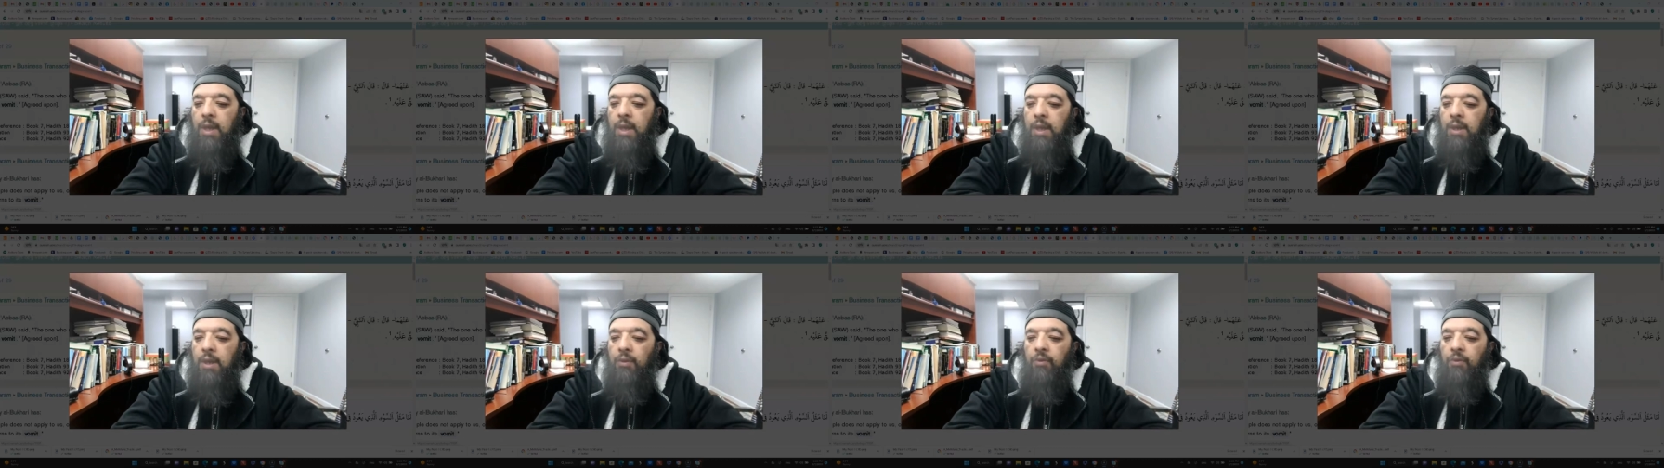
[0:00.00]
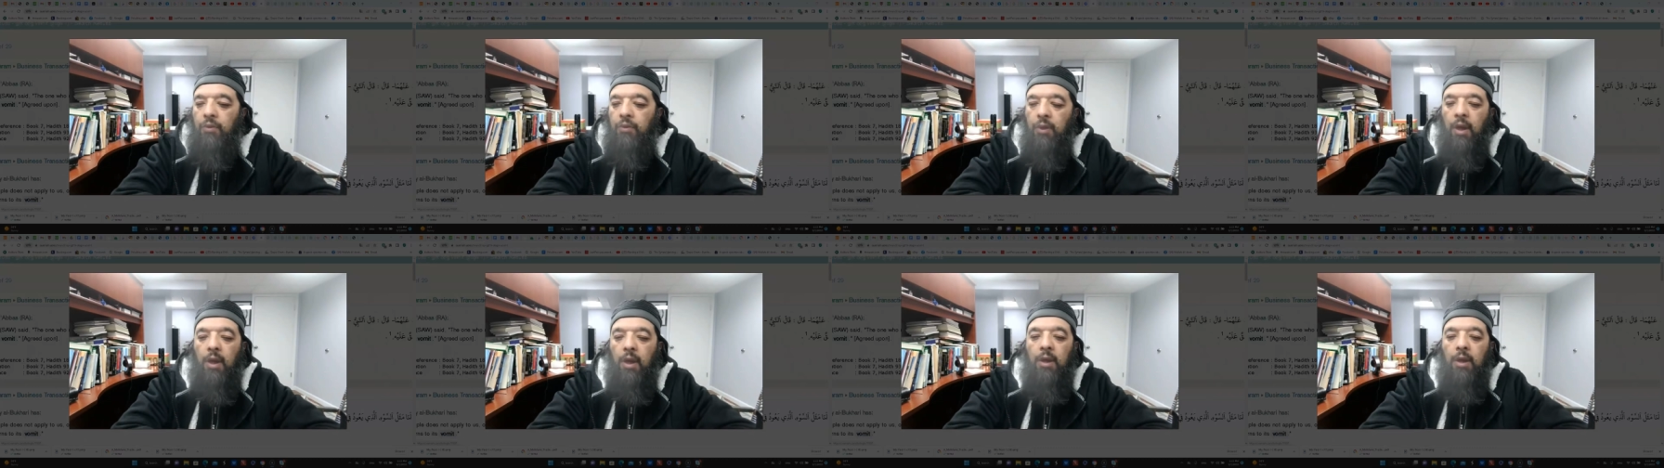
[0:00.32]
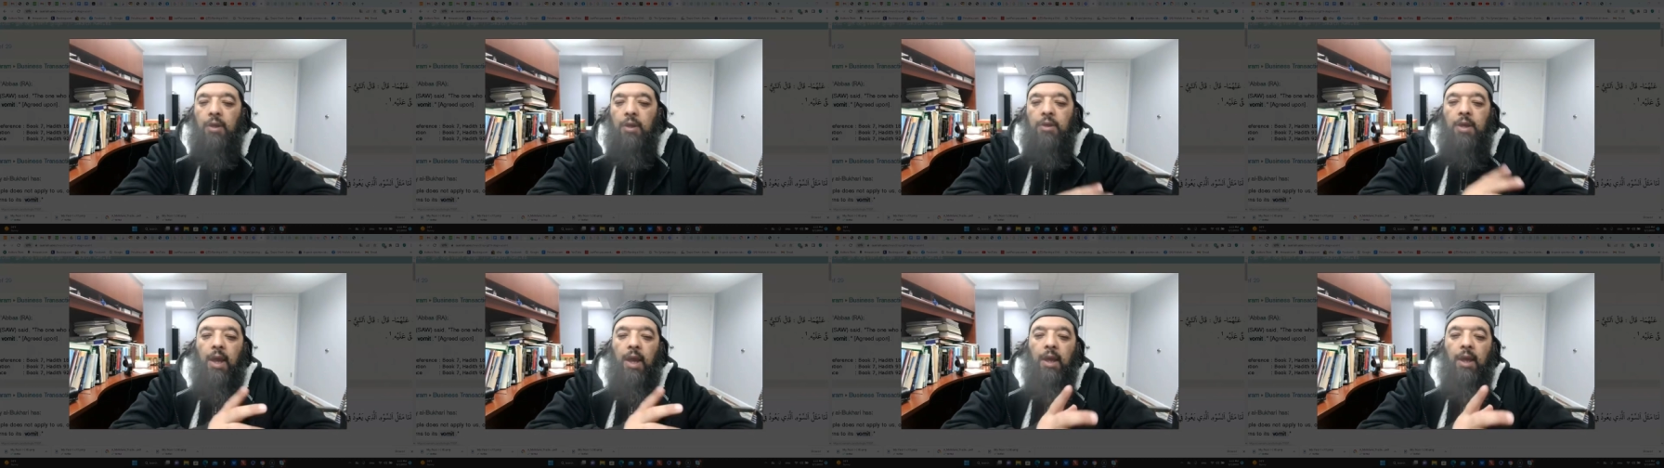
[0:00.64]
is
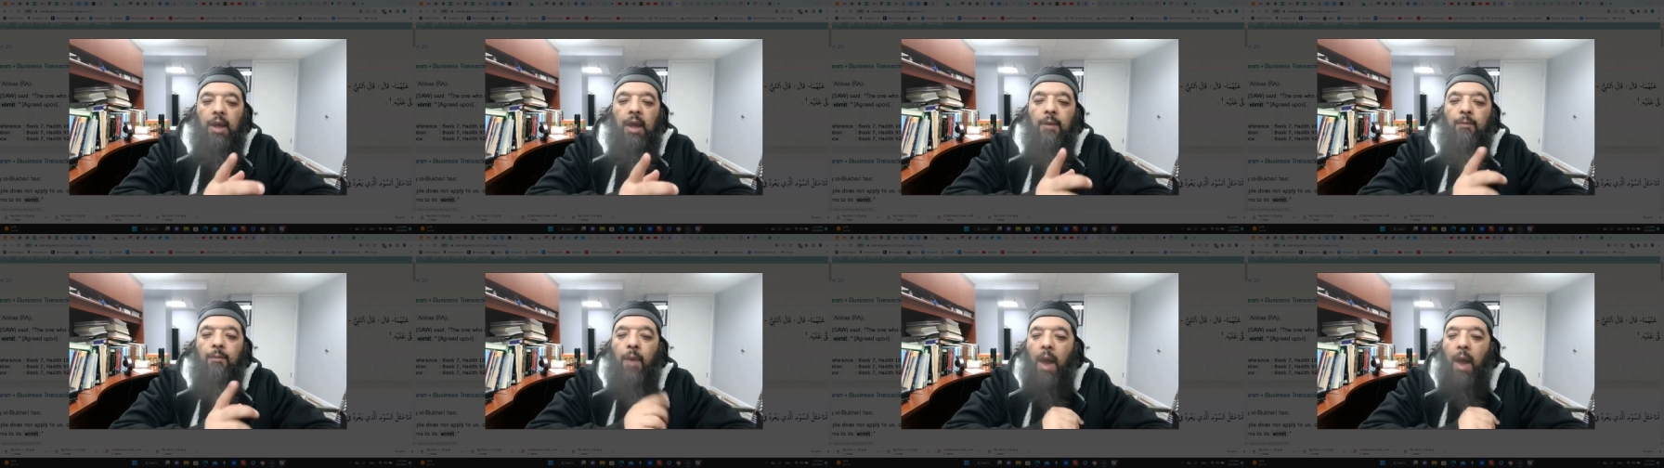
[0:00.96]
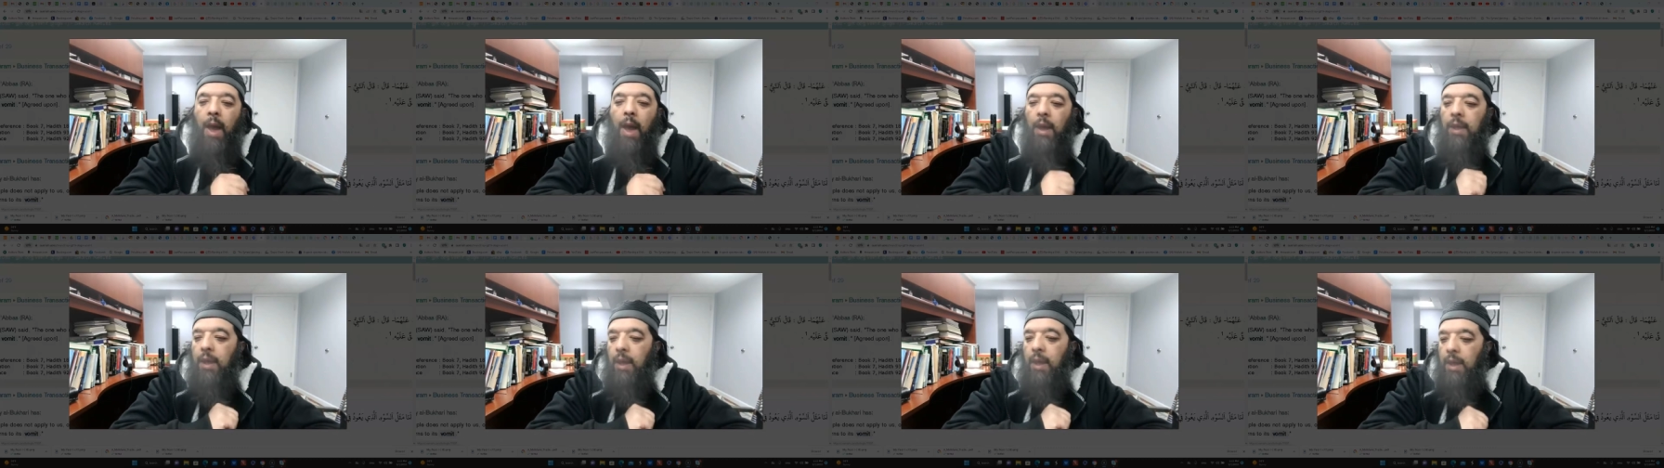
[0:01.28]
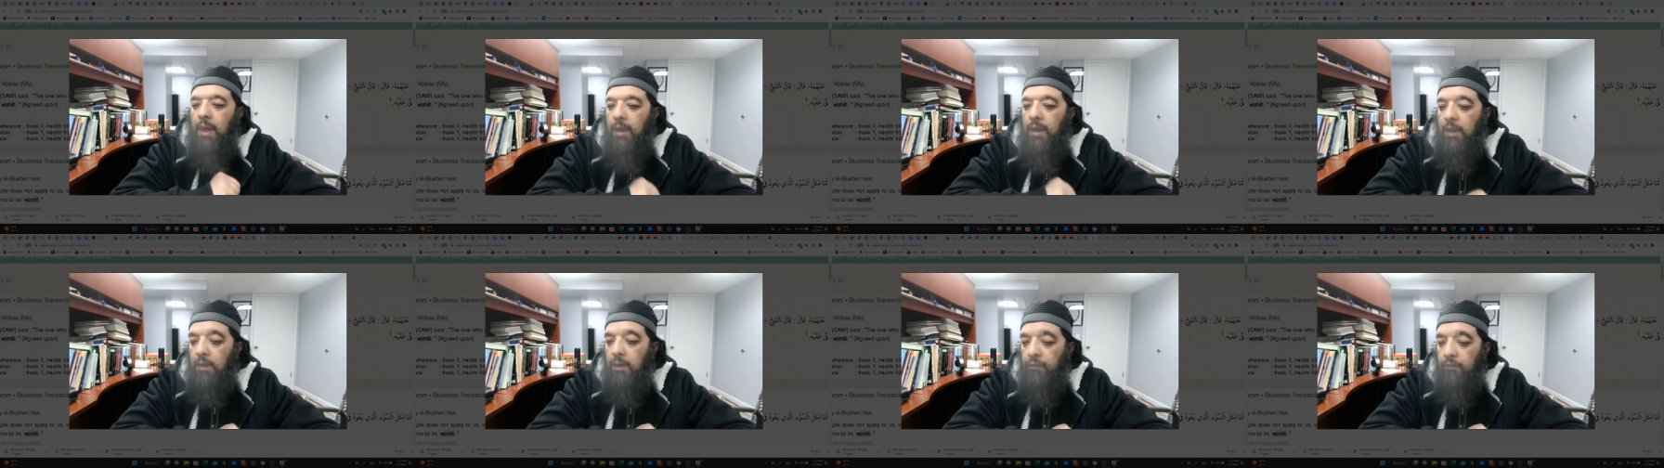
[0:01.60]
taking back
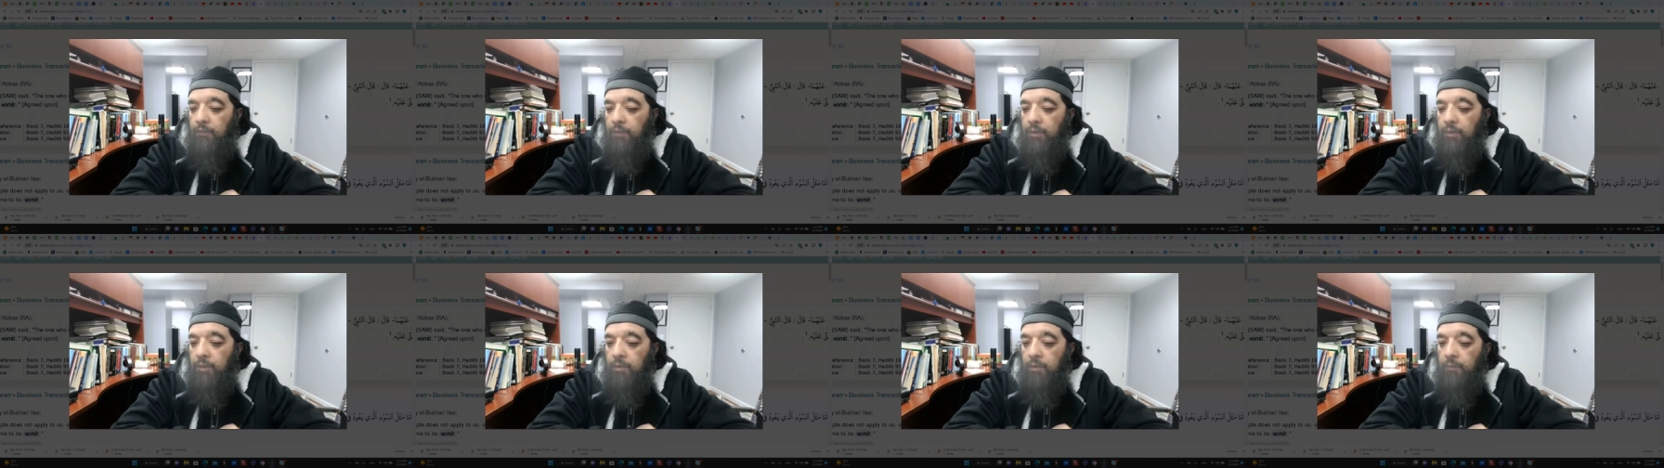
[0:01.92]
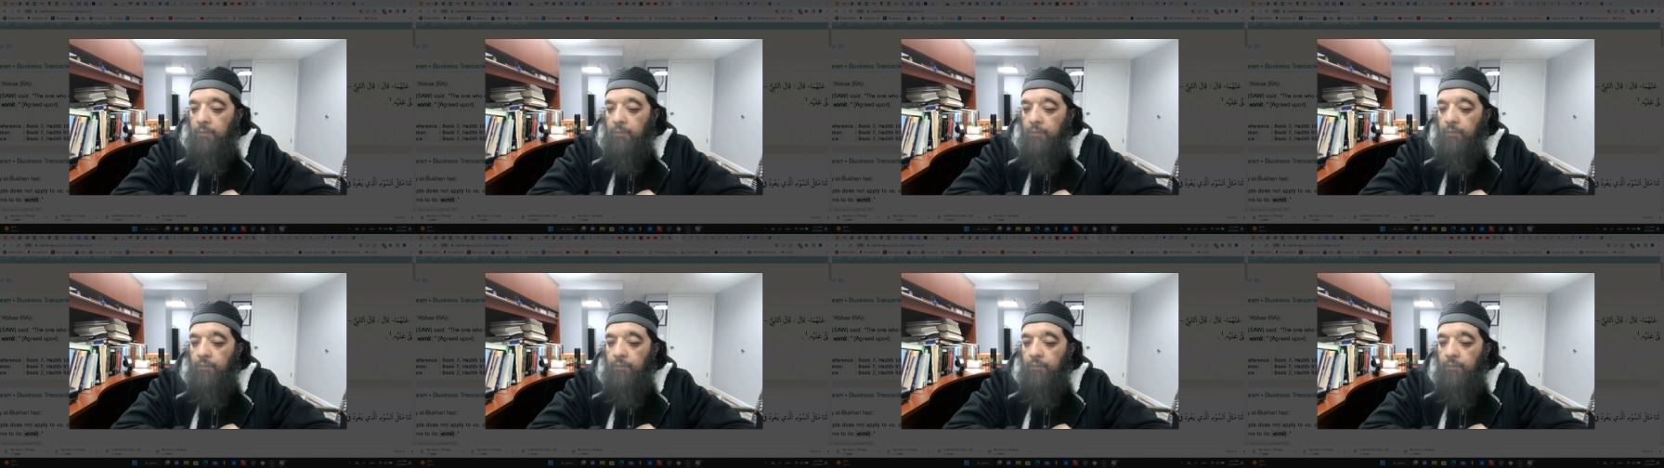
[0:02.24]
a gift.